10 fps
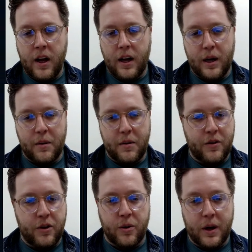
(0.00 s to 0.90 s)

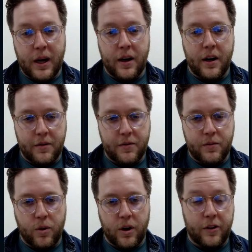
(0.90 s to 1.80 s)
If you don't get
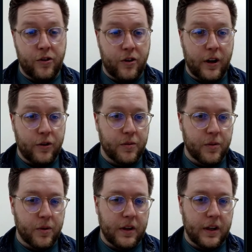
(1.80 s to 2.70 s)
enough wort oxygenation
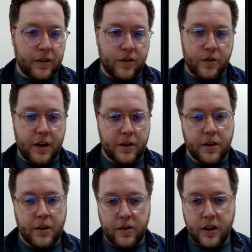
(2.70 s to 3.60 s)
for the yeast strain you're
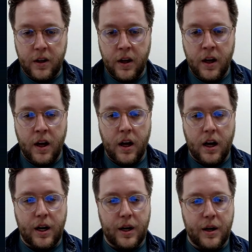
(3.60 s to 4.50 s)
using,
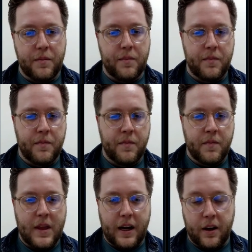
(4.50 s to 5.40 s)

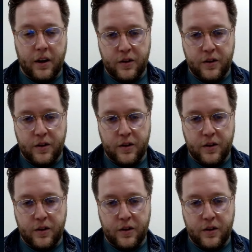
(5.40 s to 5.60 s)
that can